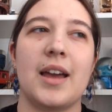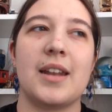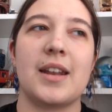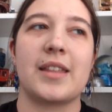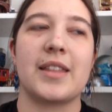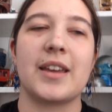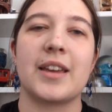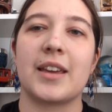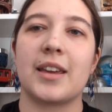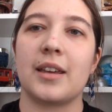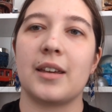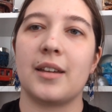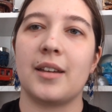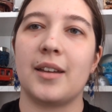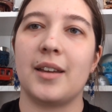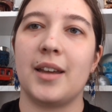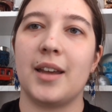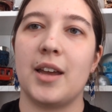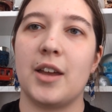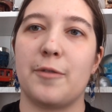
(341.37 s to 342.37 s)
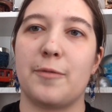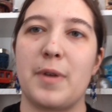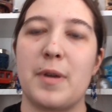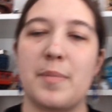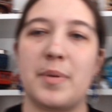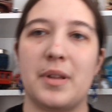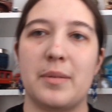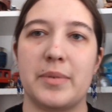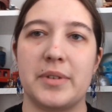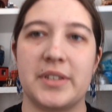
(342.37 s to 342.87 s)
And I think if
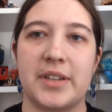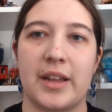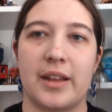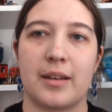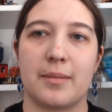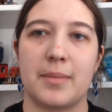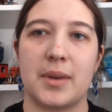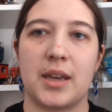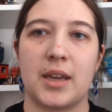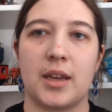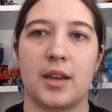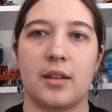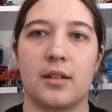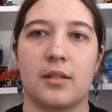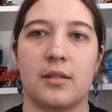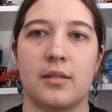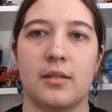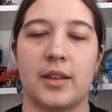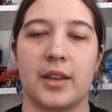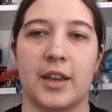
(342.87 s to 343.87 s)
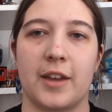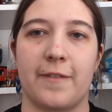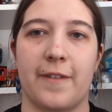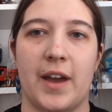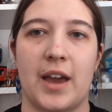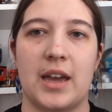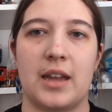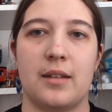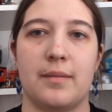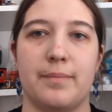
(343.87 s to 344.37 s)
people had been telling me, like, if
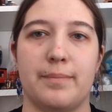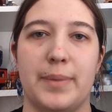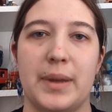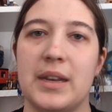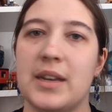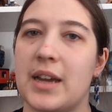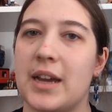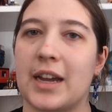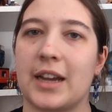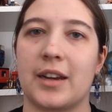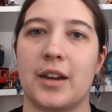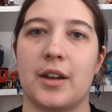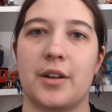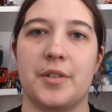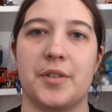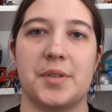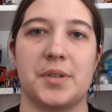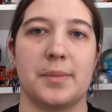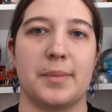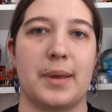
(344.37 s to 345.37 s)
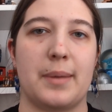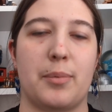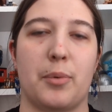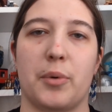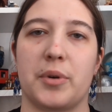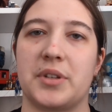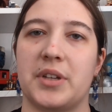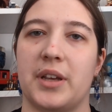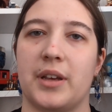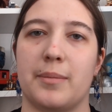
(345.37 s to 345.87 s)
I had been diagnosed and
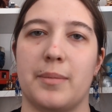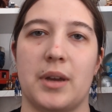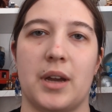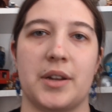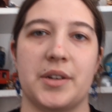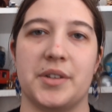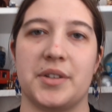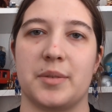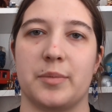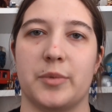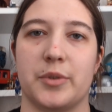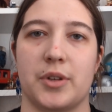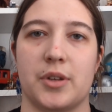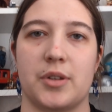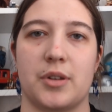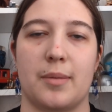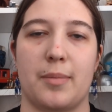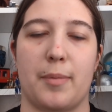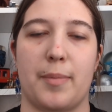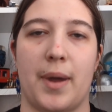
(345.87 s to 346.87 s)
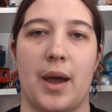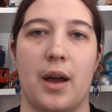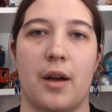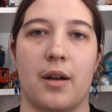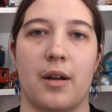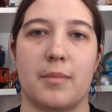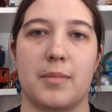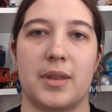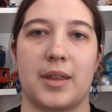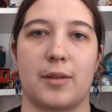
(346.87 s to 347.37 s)
people were telling me autism was a
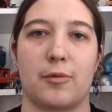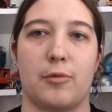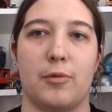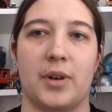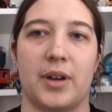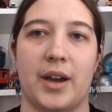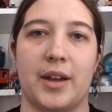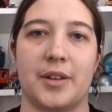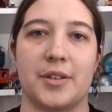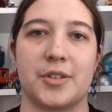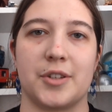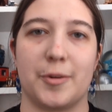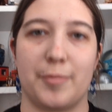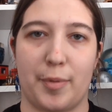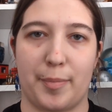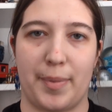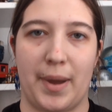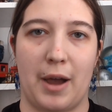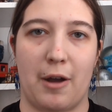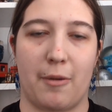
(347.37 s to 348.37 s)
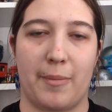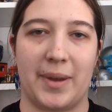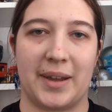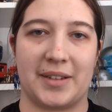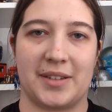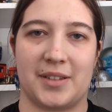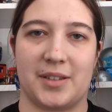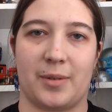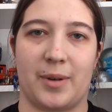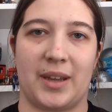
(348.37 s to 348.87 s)
superpower, I'd be like, well, what kind of superpower
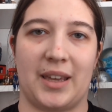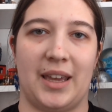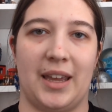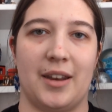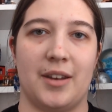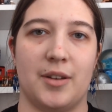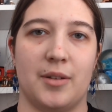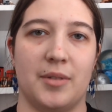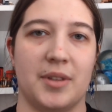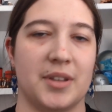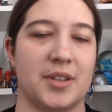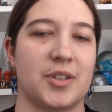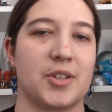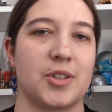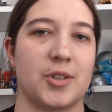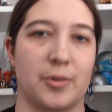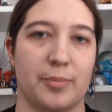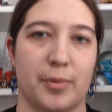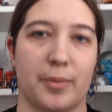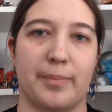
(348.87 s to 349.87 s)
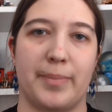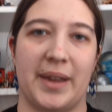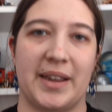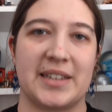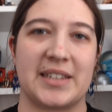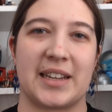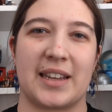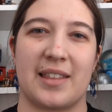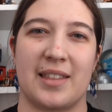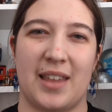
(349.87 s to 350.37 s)
makes it so I can't do this super
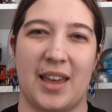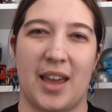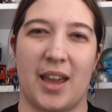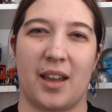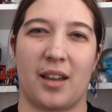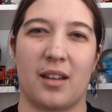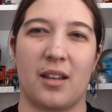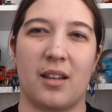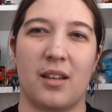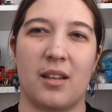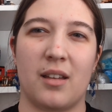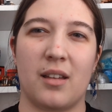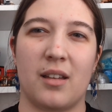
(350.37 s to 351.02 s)
basic thing?